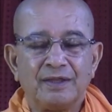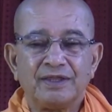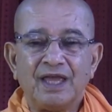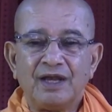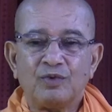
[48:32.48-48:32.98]

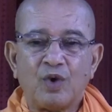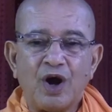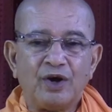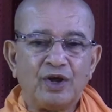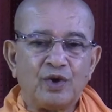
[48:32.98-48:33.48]
Then
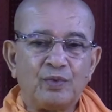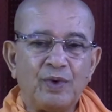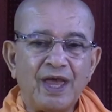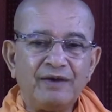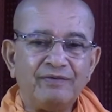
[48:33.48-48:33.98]
where
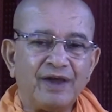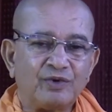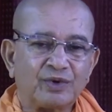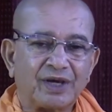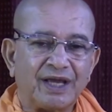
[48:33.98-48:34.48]
we
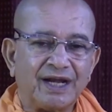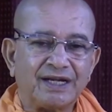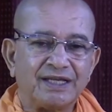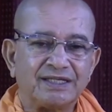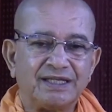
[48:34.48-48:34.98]
have to
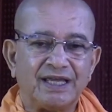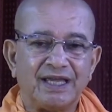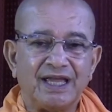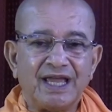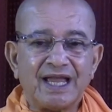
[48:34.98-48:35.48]
correct is the